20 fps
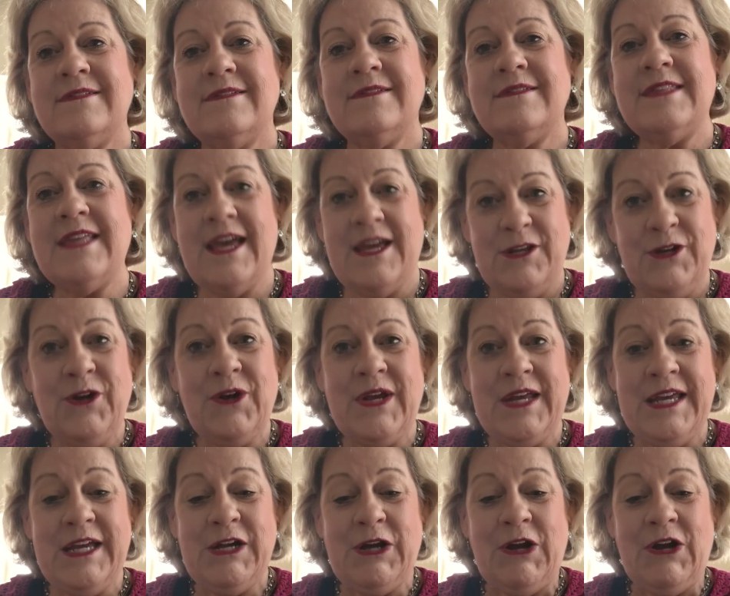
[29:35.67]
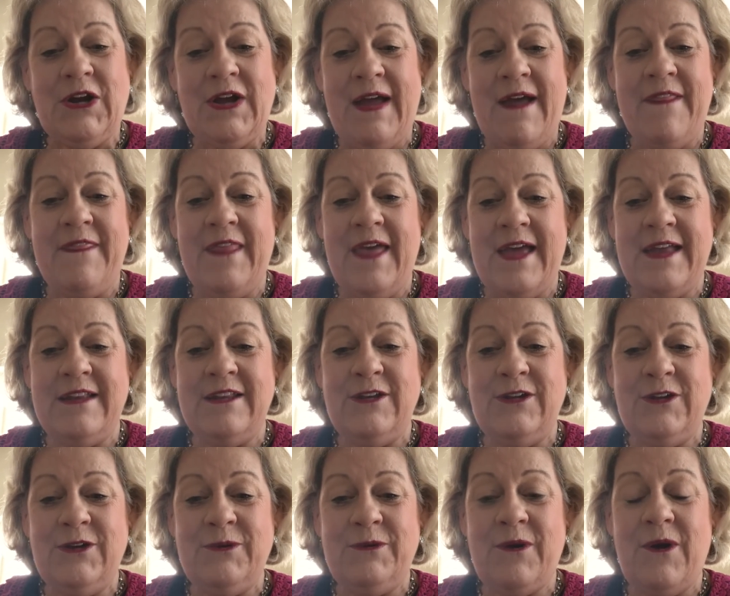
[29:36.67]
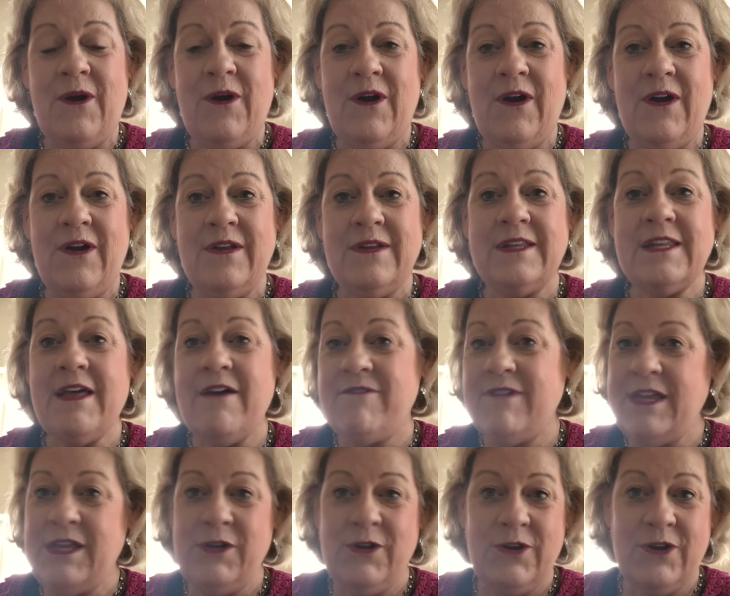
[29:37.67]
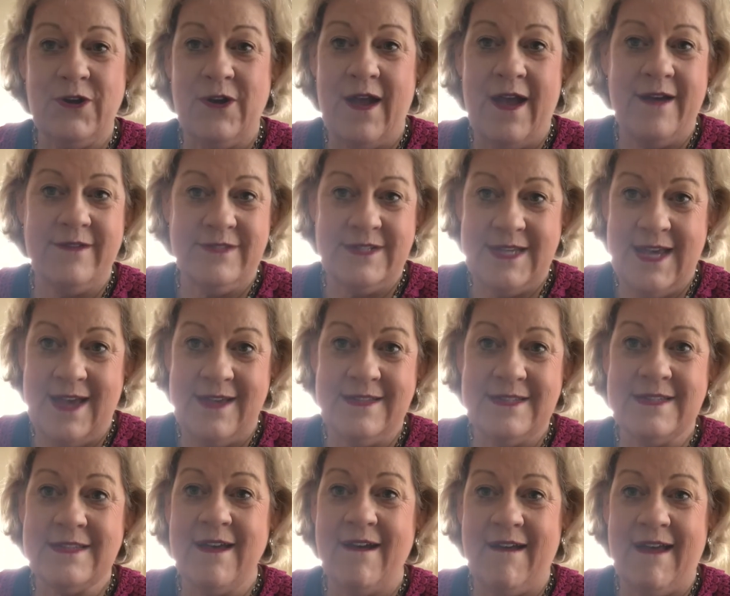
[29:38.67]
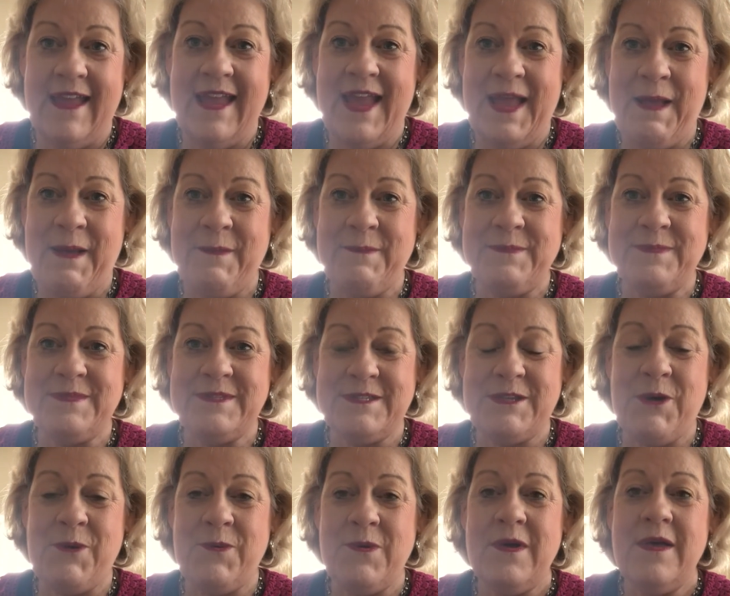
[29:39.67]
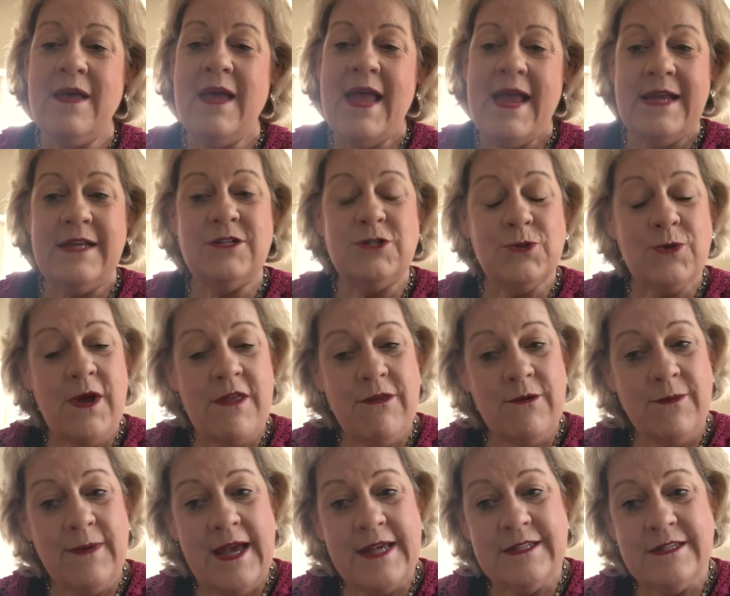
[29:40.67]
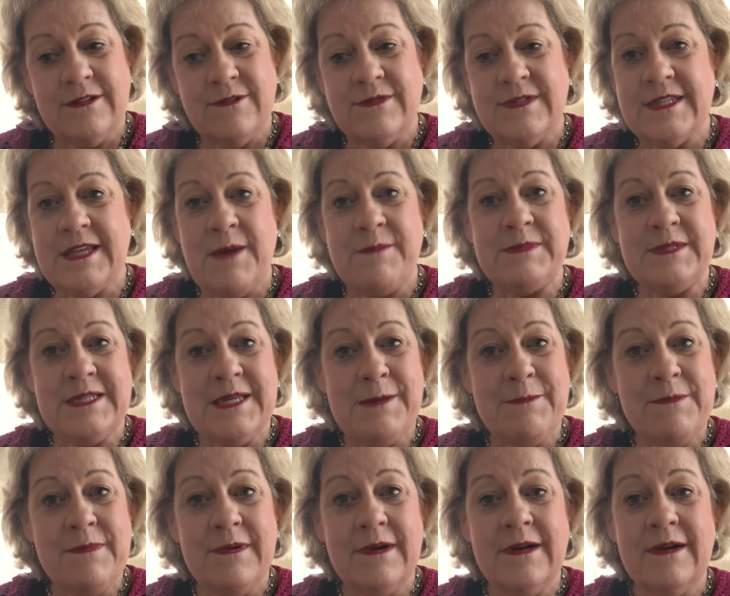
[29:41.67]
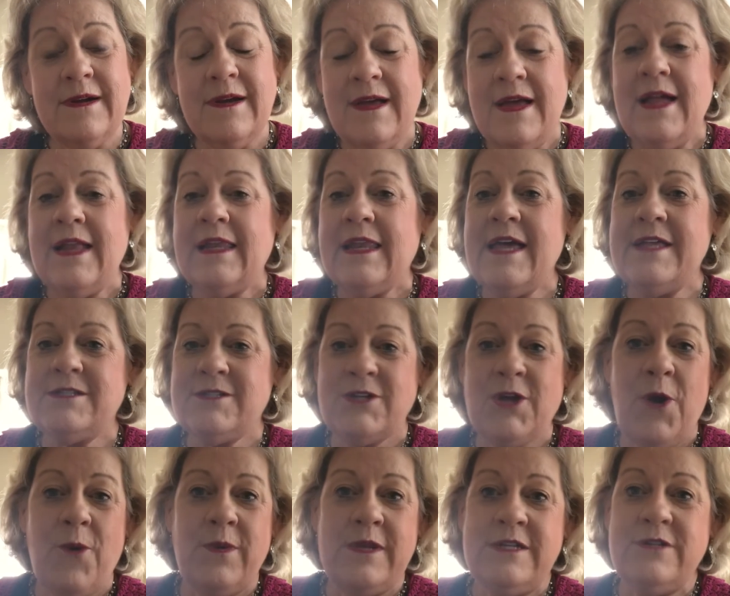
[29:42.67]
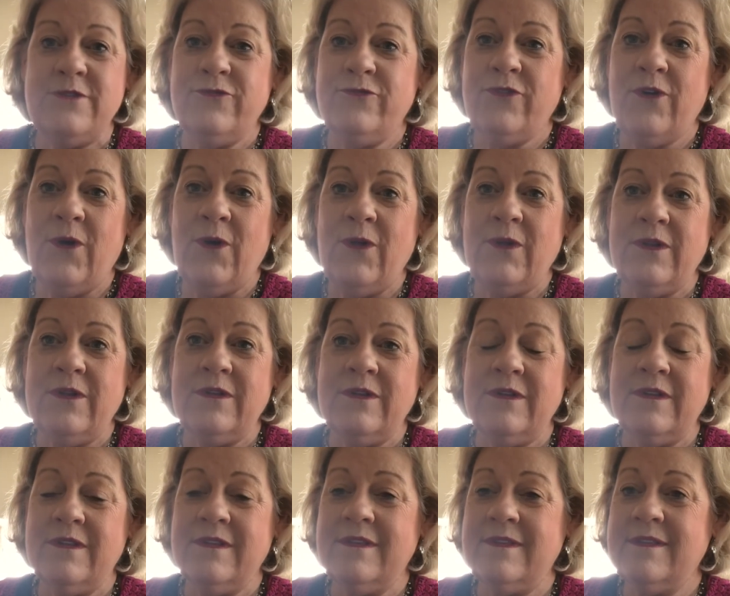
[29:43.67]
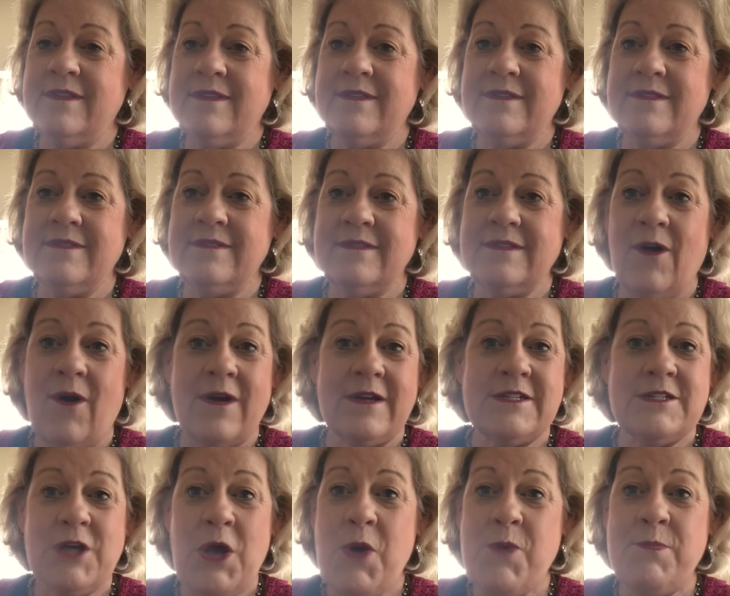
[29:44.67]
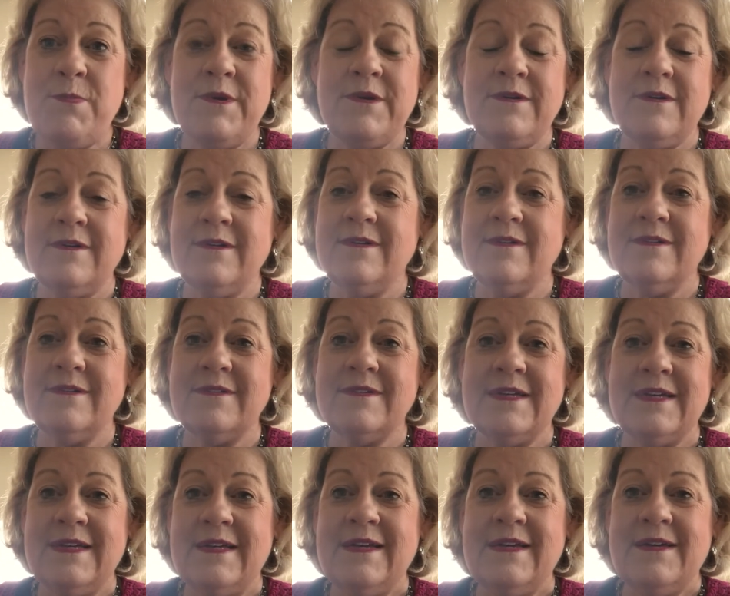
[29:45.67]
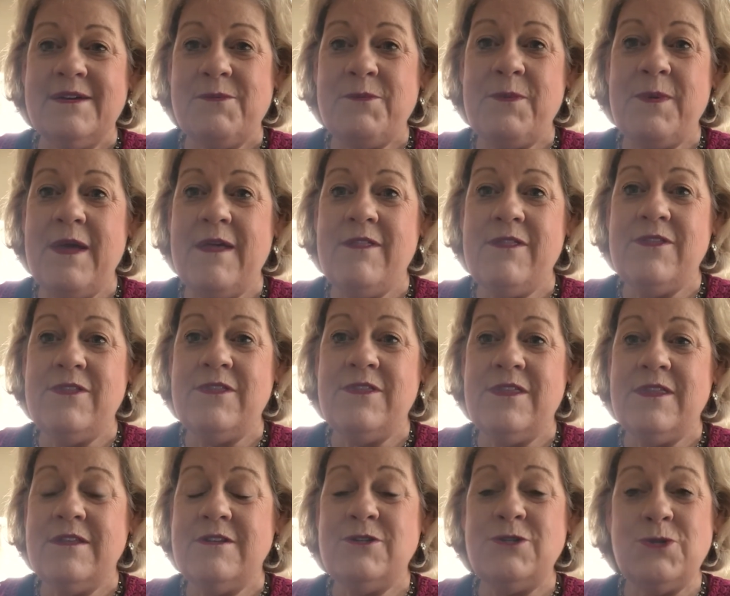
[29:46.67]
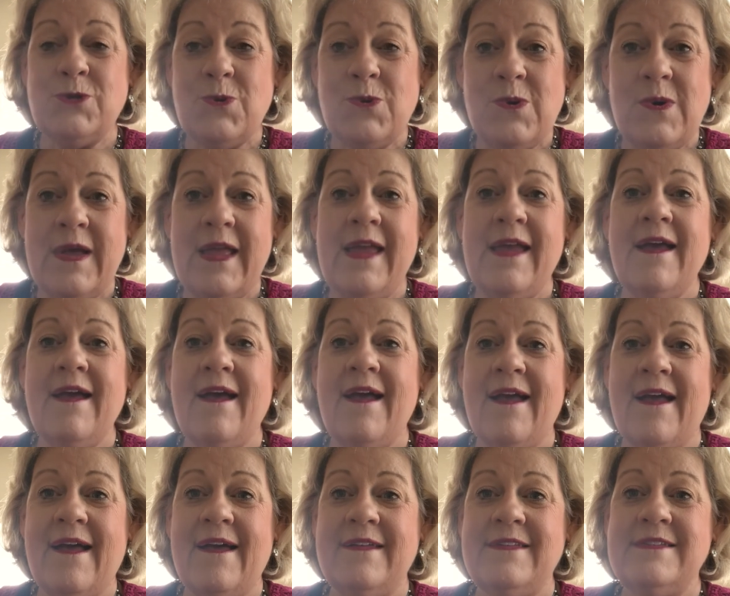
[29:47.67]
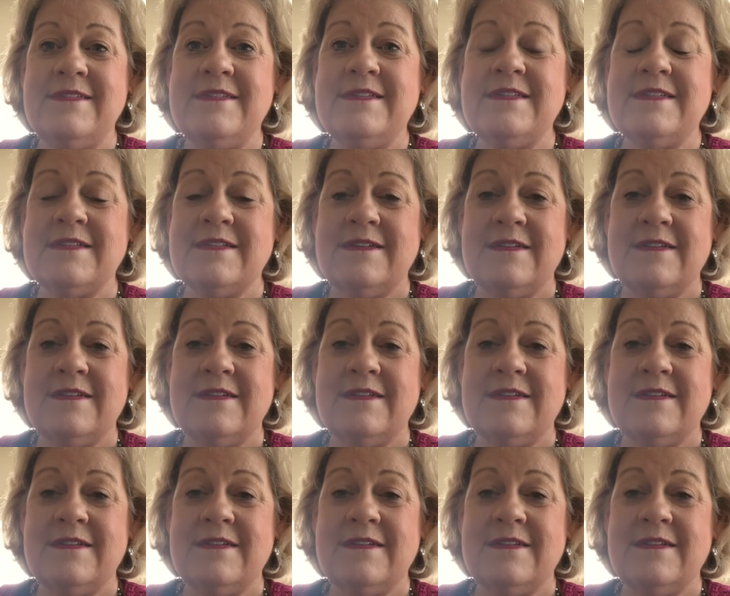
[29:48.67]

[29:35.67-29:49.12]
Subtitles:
that you're here and that you are loving your craft as I am. So enjoy the rest of September. Let's go into fall, October with joy and